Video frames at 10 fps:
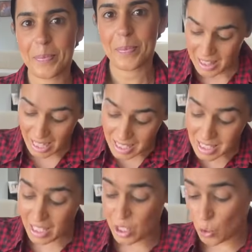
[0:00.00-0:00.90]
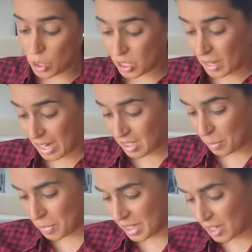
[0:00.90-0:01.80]
That side has also had a
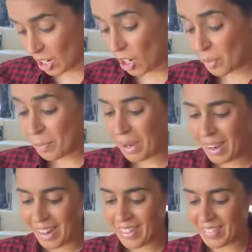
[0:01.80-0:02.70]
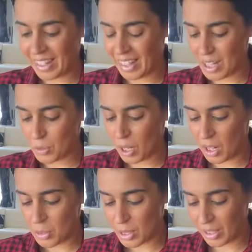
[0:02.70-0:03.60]
minute. Oh, perfect. That's what I
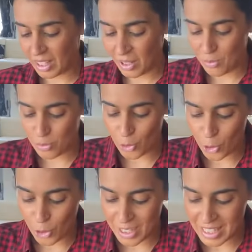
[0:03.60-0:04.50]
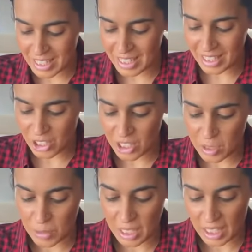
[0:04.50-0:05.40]
was looking for. Delicious.
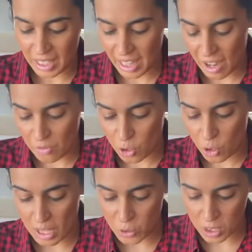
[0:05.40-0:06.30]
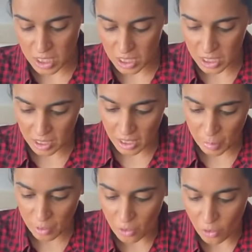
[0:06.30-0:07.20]
Be careful as you're turning
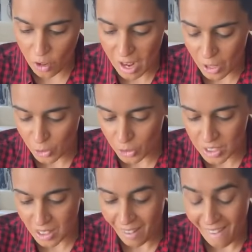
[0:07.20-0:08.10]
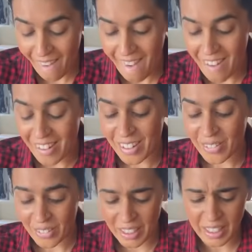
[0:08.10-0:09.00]
them around.
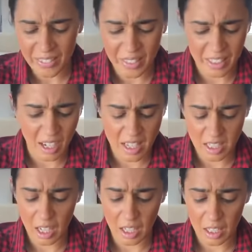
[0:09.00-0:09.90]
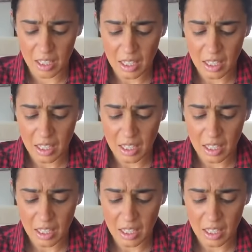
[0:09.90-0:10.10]
Really, really nice color.